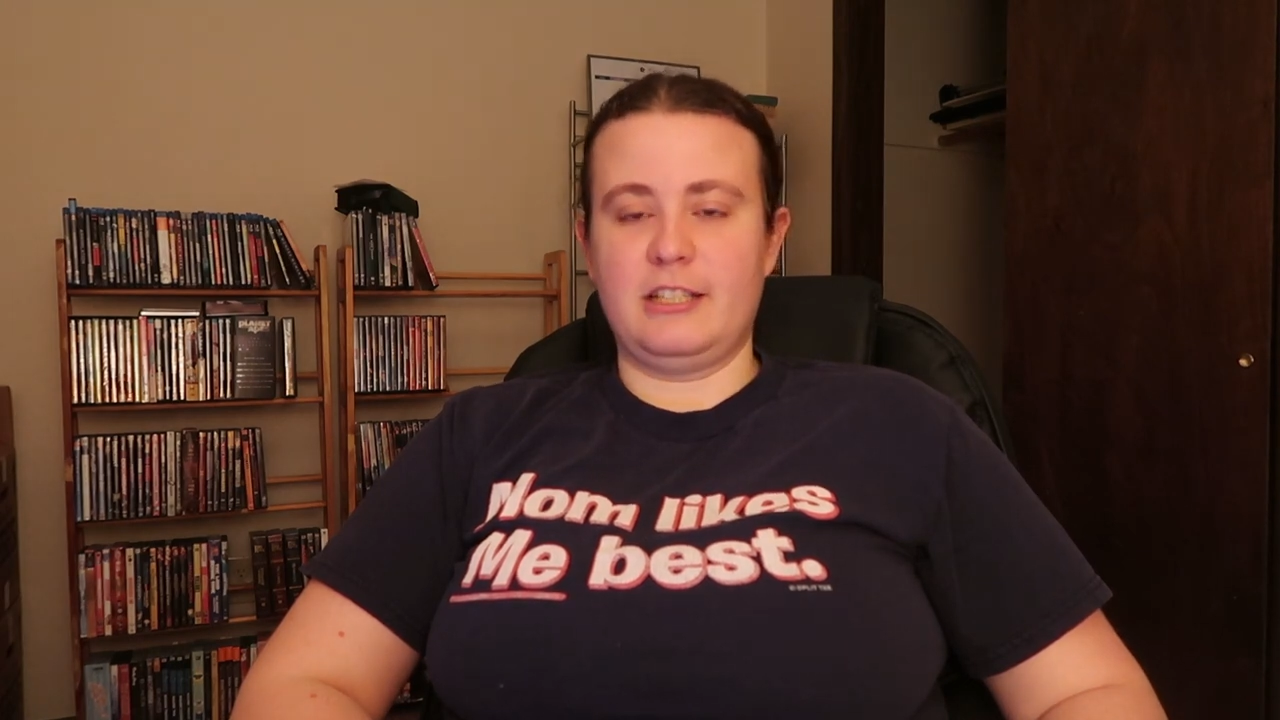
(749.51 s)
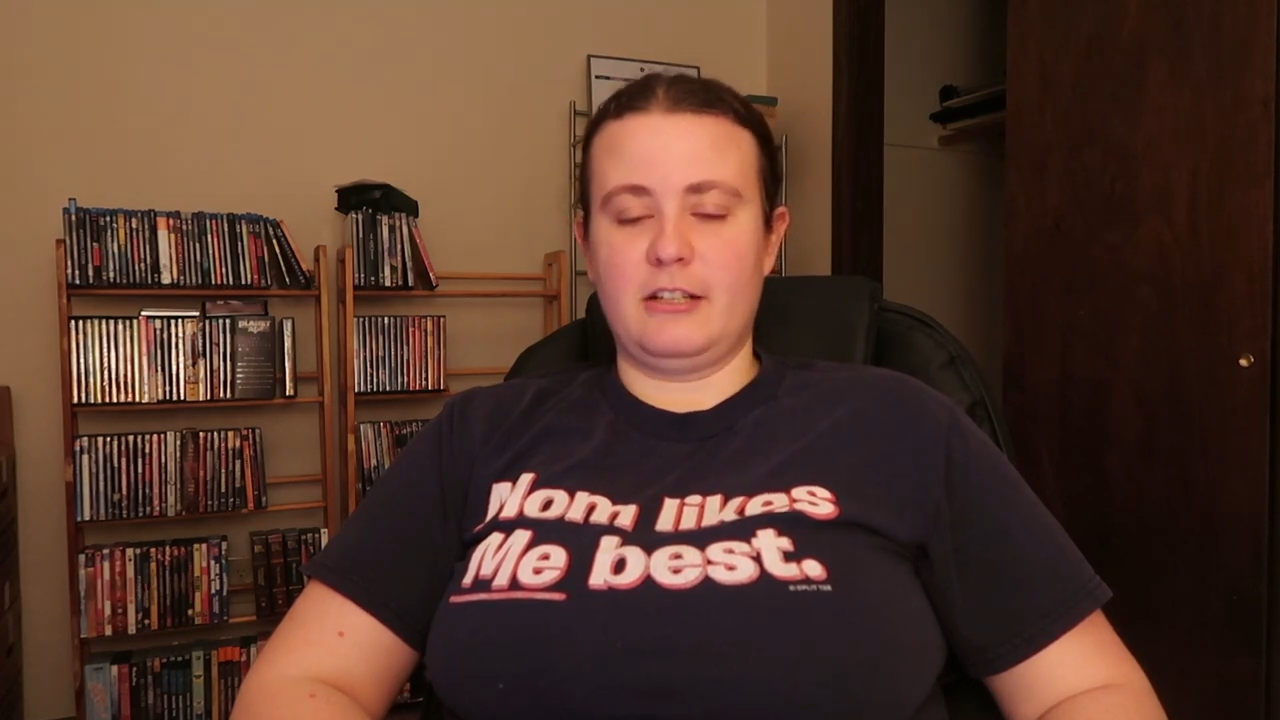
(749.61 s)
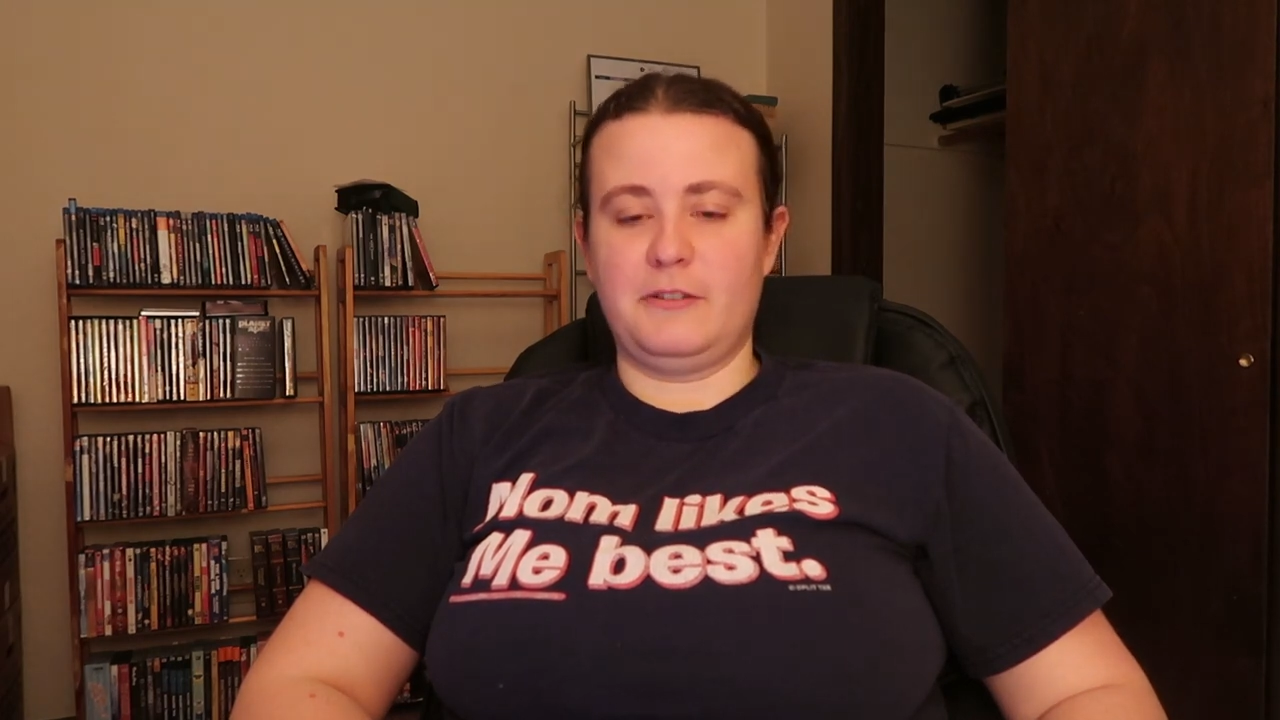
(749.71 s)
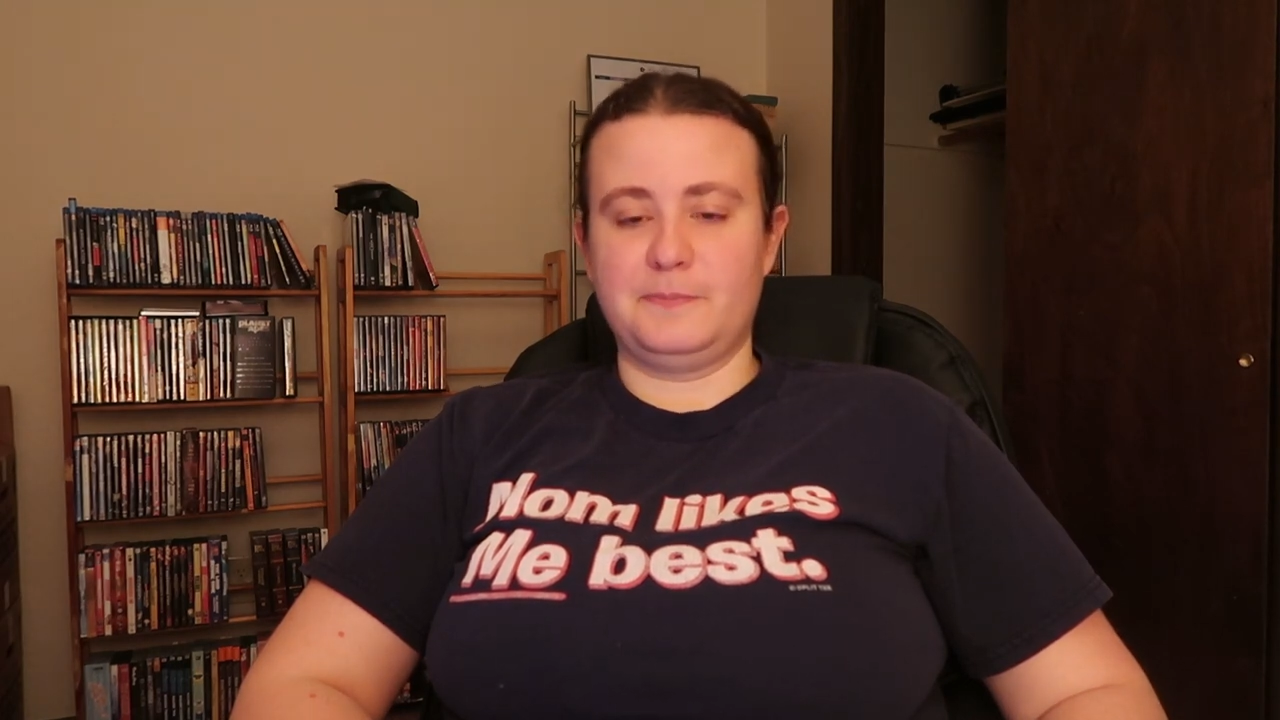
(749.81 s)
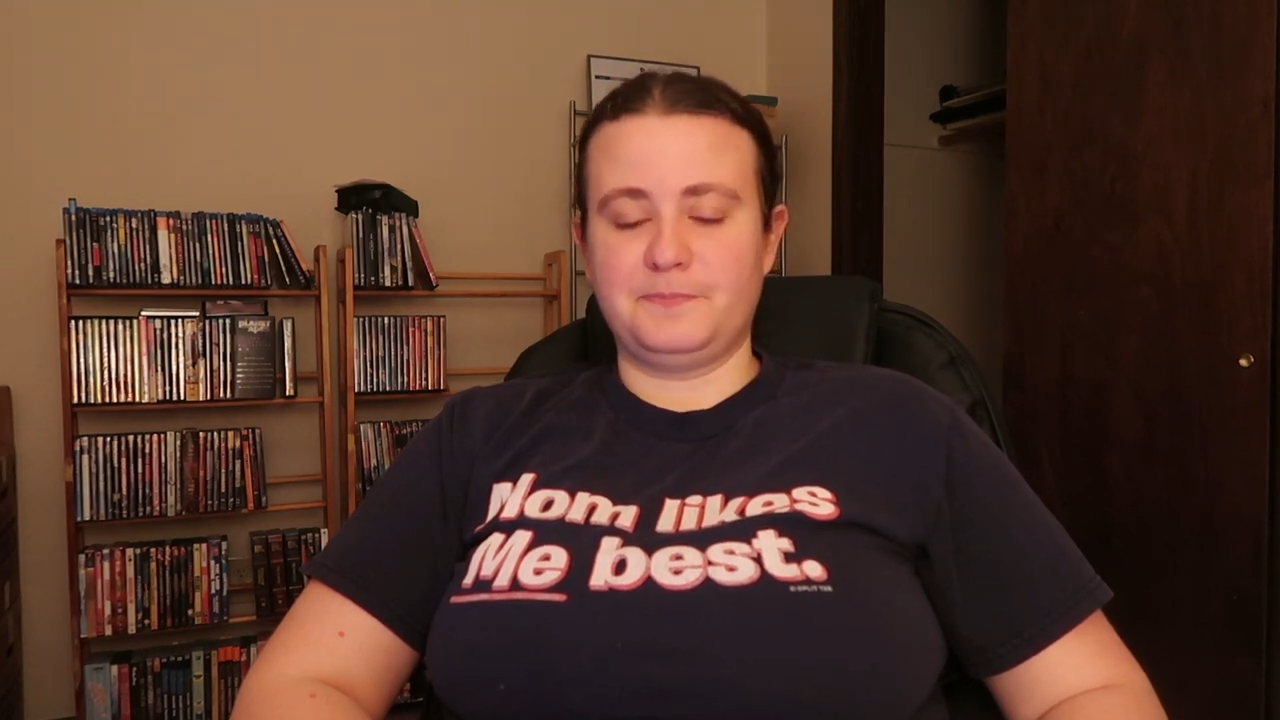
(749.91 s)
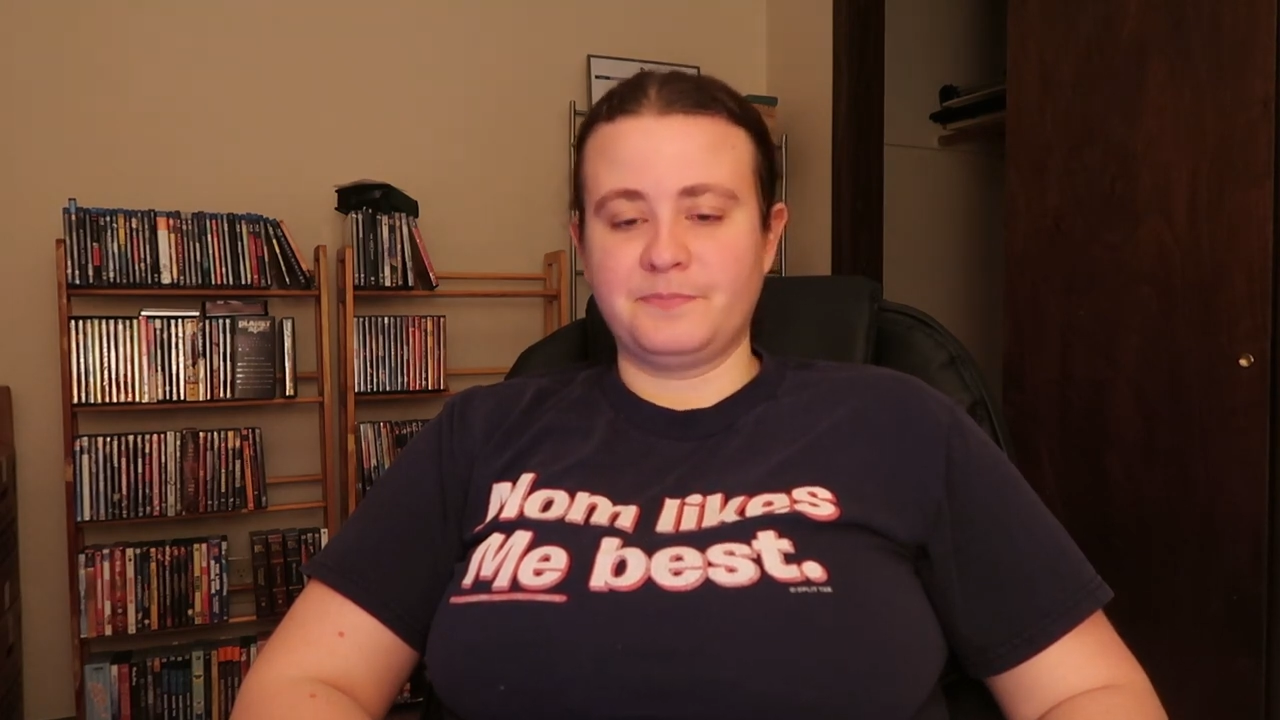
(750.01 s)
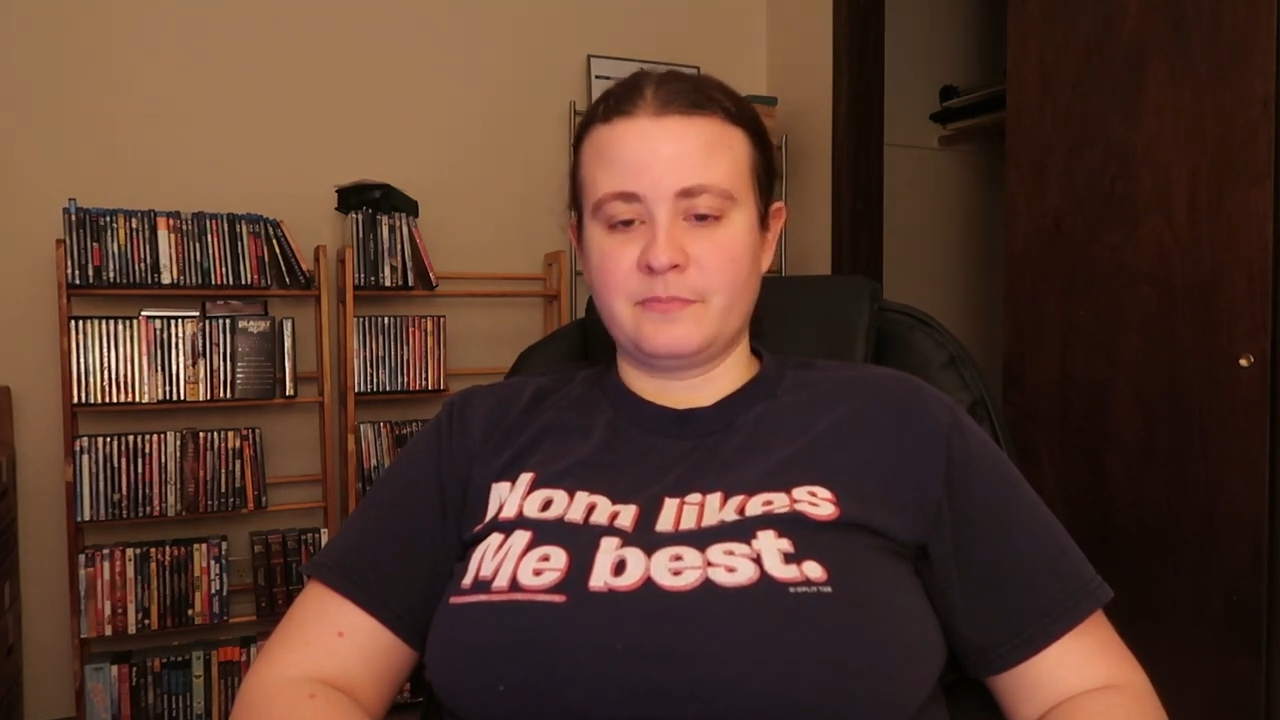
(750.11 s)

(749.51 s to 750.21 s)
so.